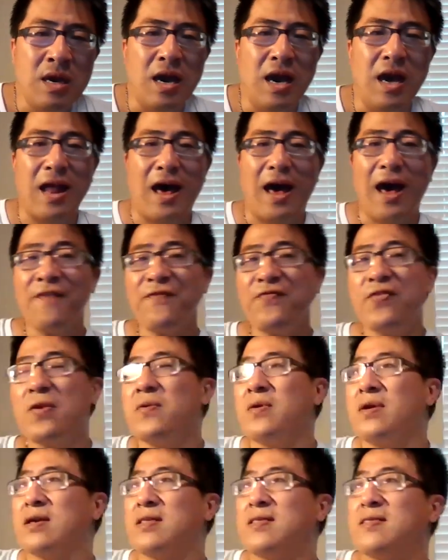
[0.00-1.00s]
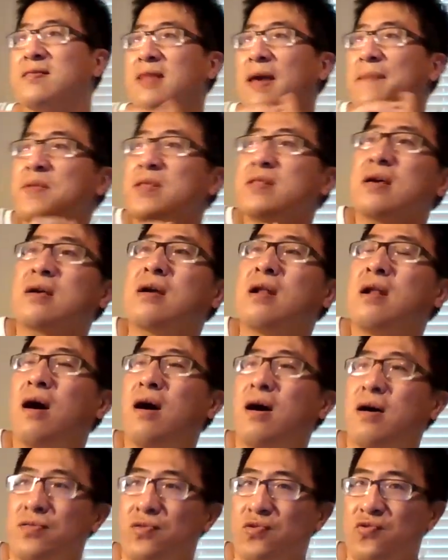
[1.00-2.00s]
And after you accepting the
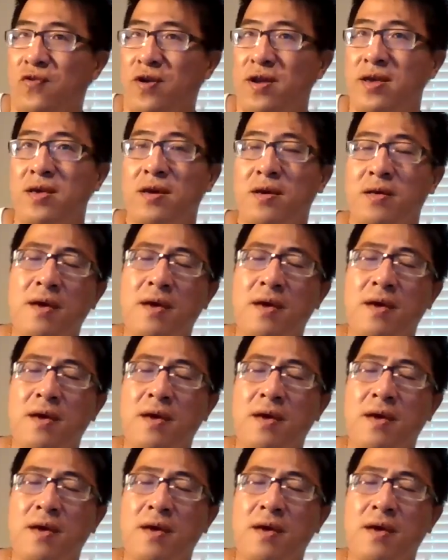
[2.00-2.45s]
client, right?